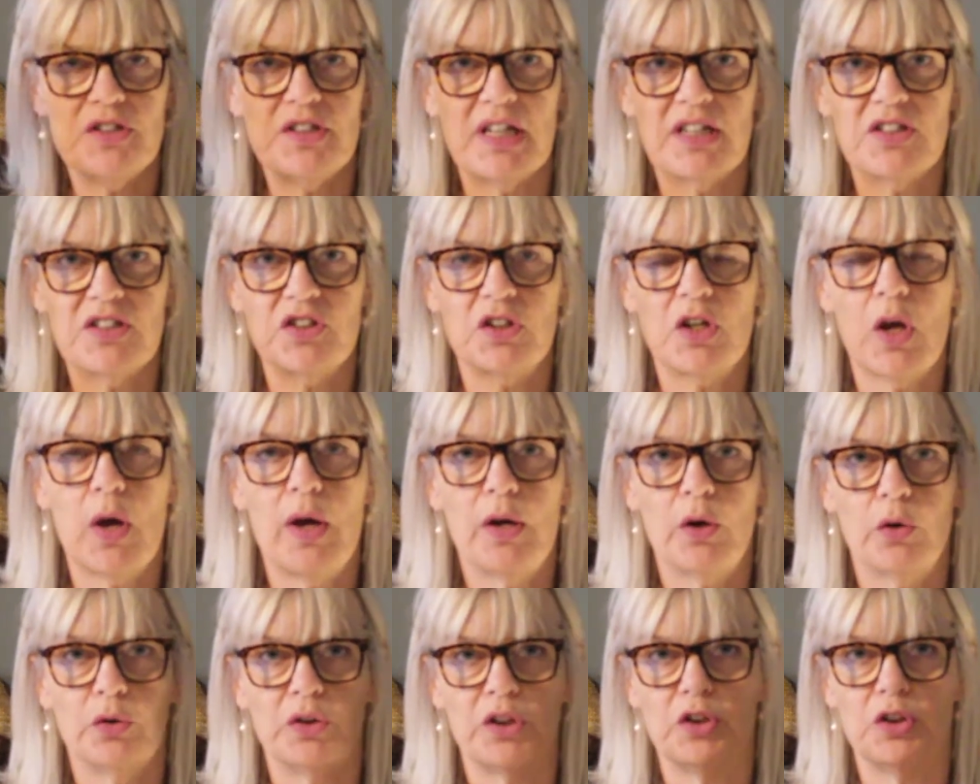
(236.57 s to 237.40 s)
things are
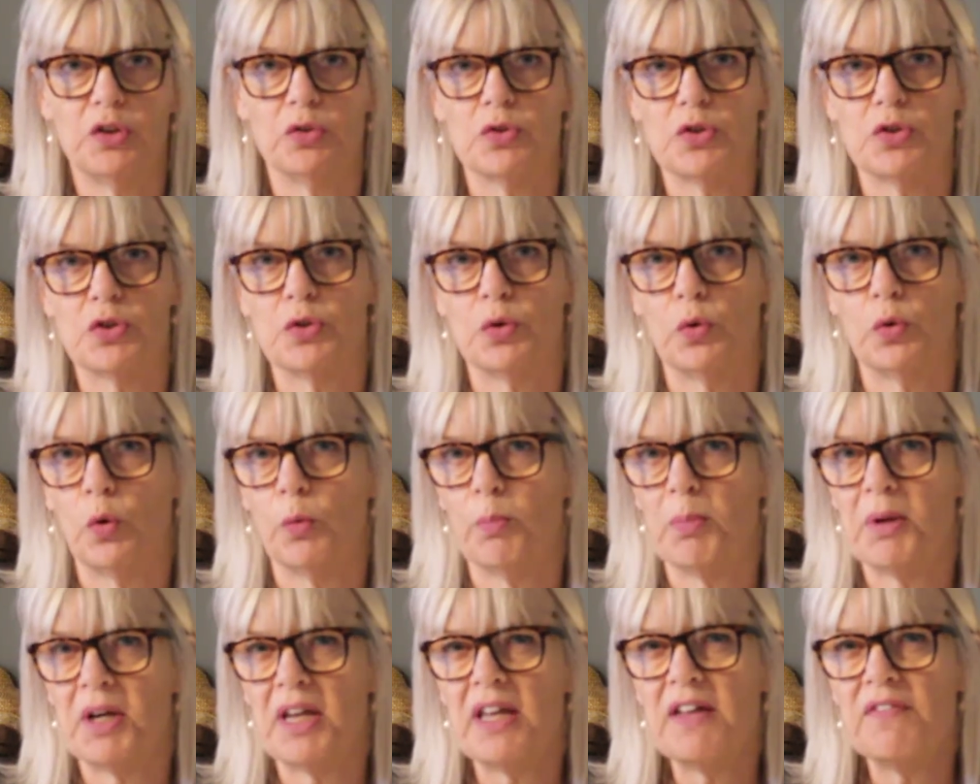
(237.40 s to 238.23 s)
going on in your store,
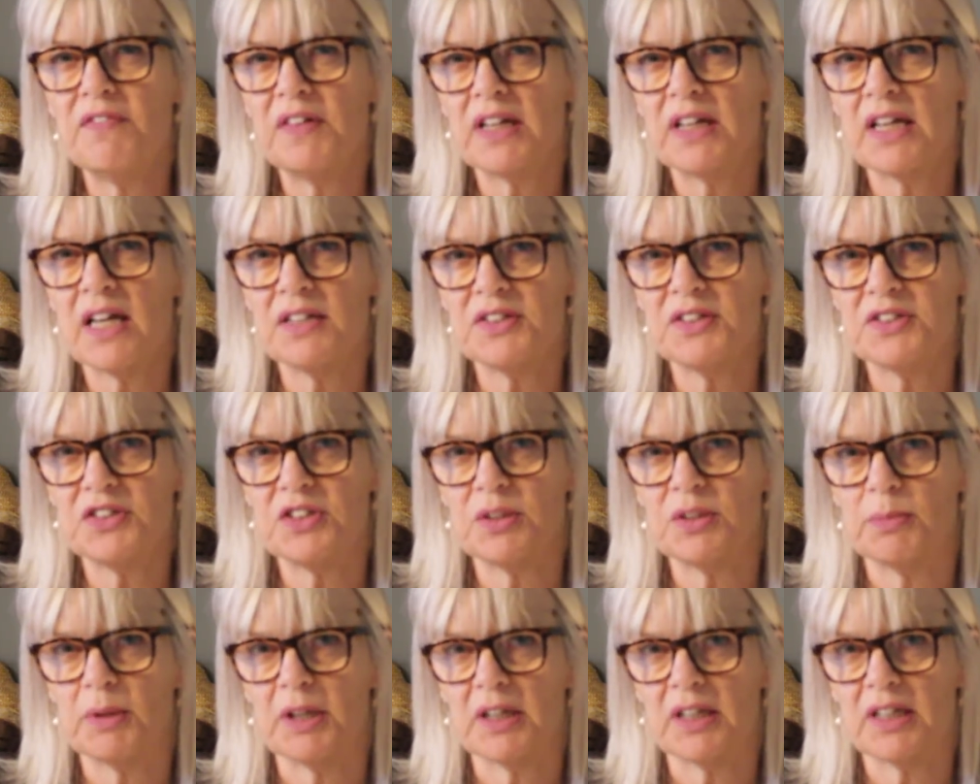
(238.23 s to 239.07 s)
but if a
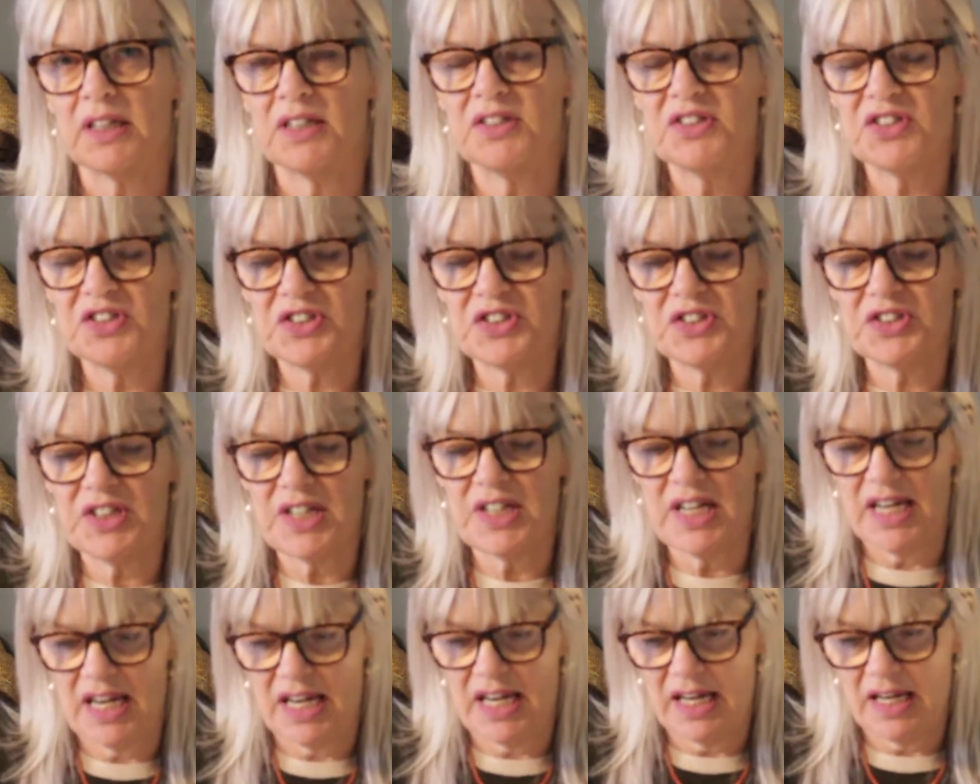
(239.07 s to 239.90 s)
customer can
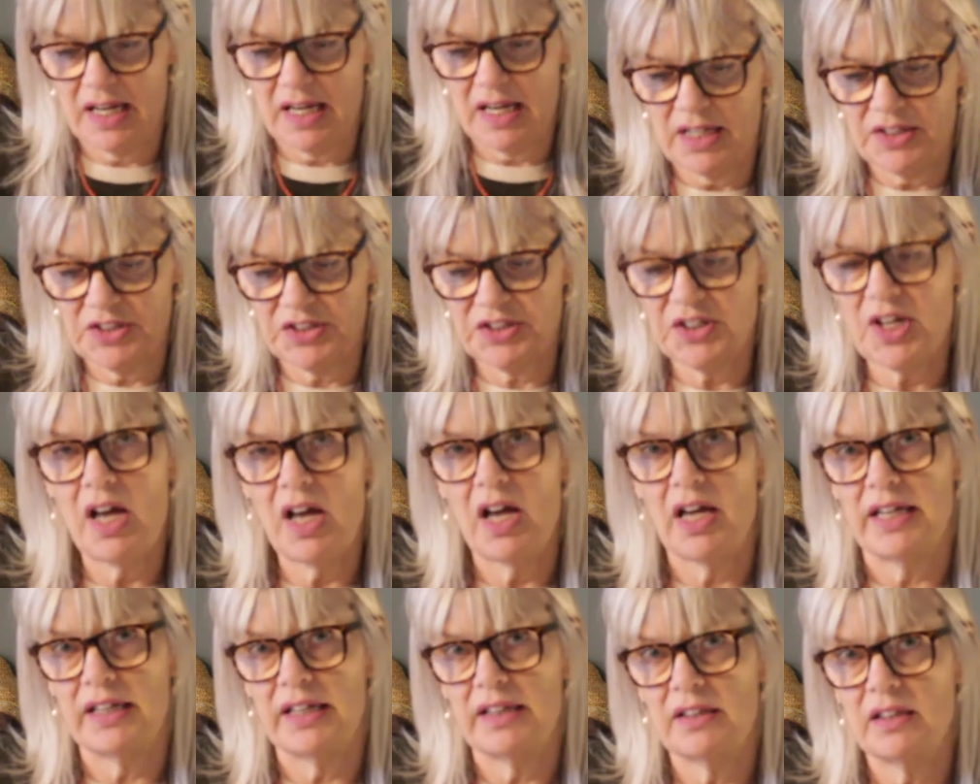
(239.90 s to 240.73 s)
see
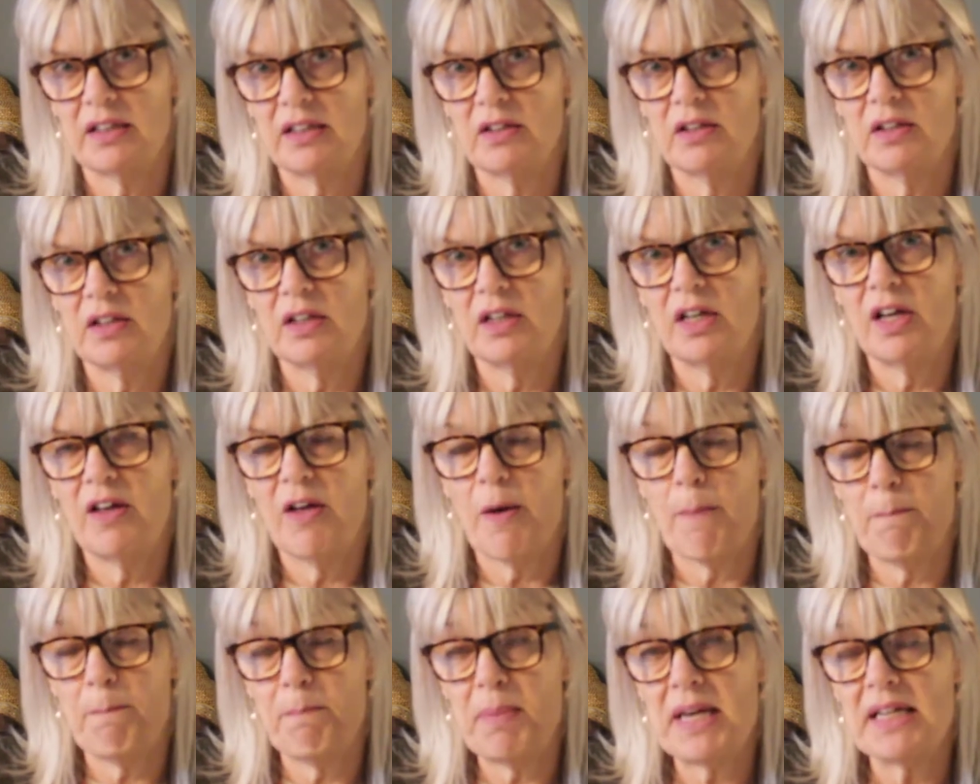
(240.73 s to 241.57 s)
sign,
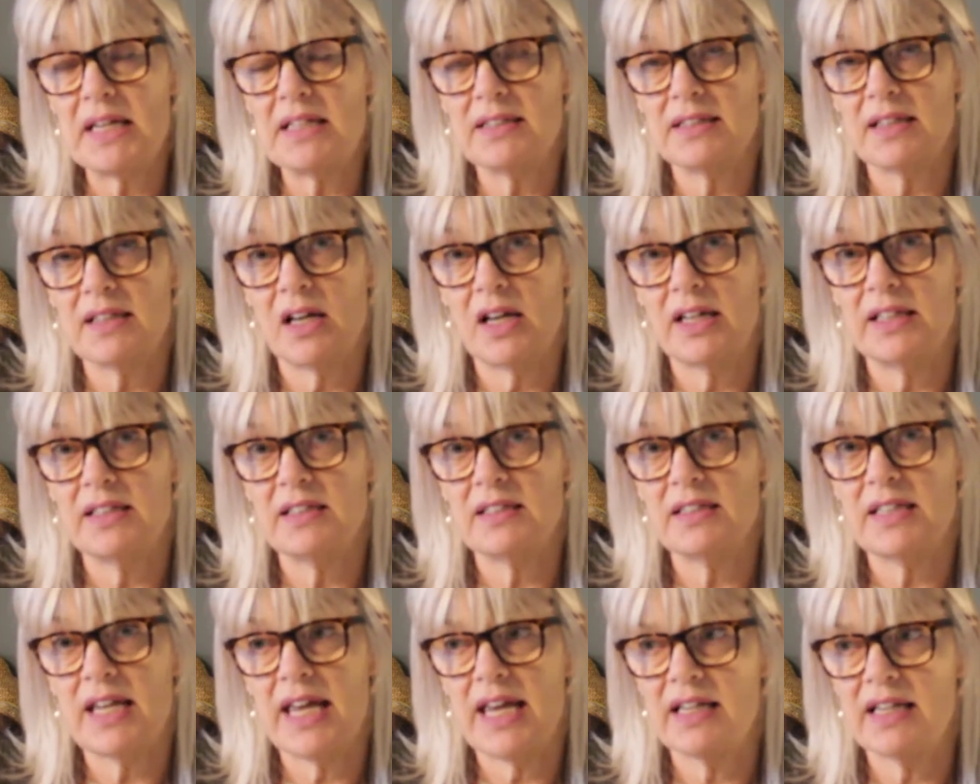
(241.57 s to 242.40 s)
a big sign
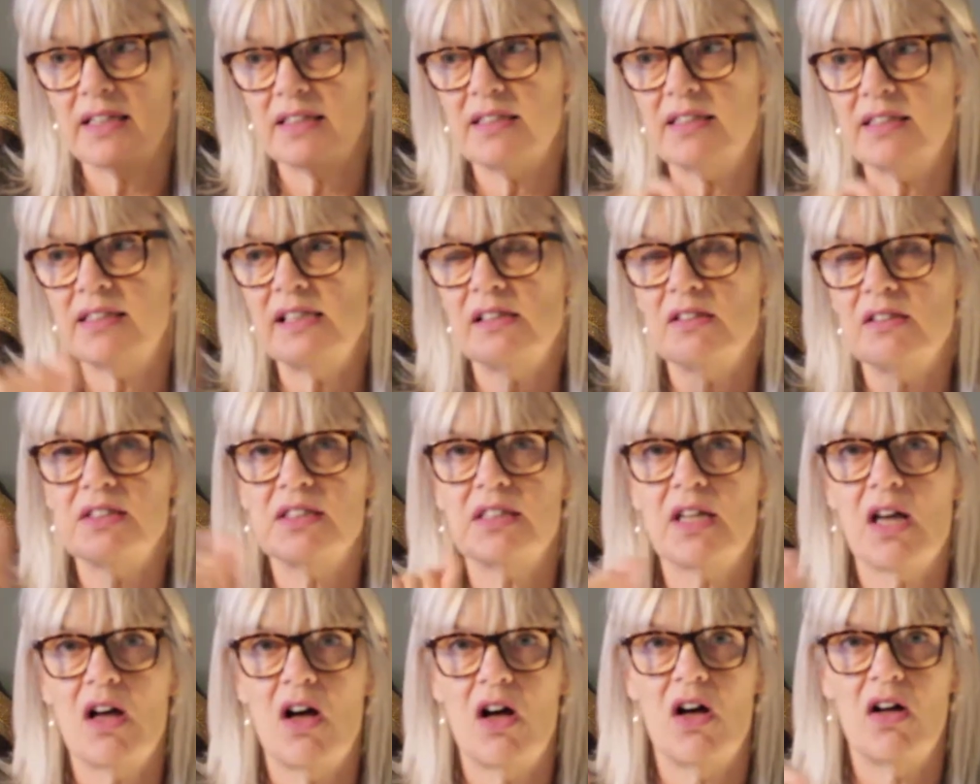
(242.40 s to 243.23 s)
saying silk
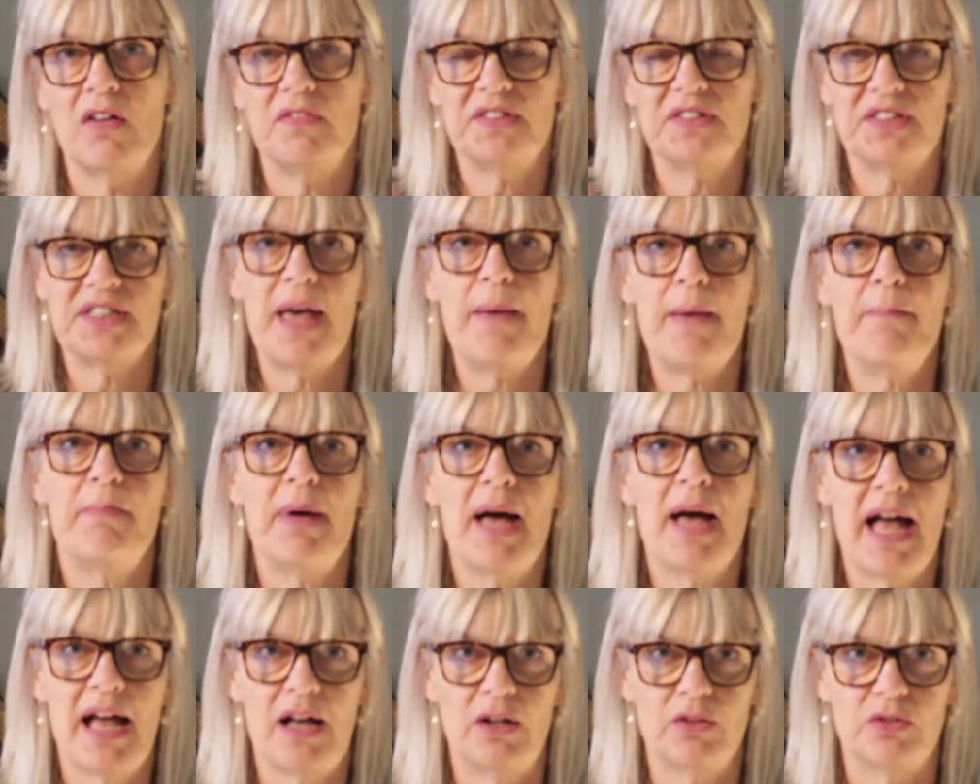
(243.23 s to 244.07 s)
scarves,
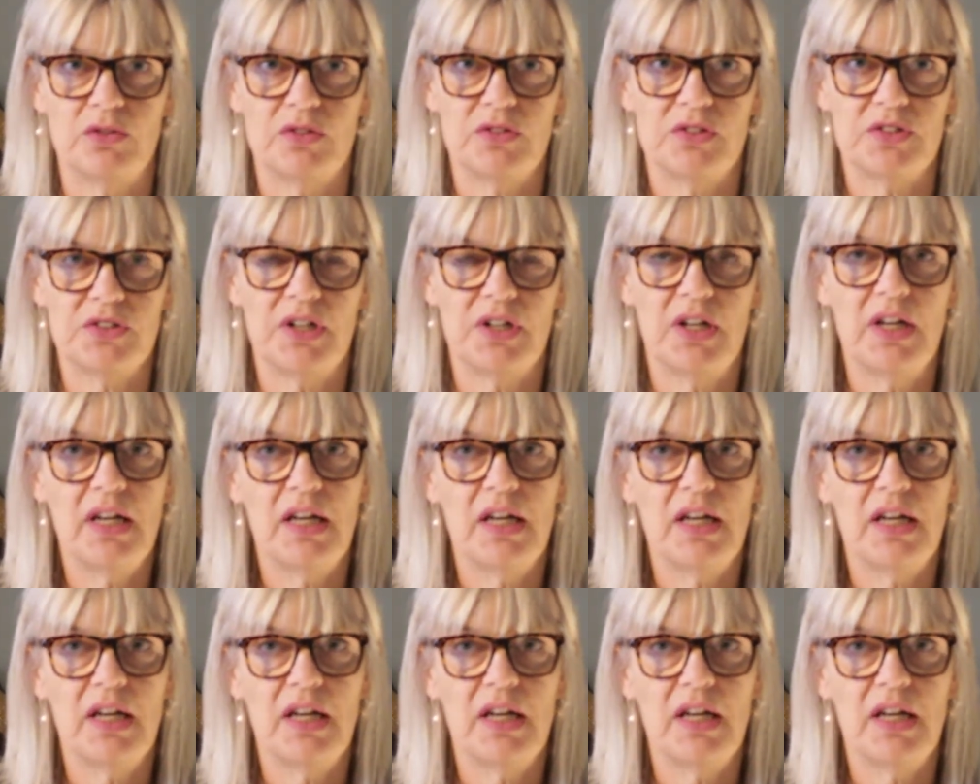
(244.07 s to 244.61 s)
£10,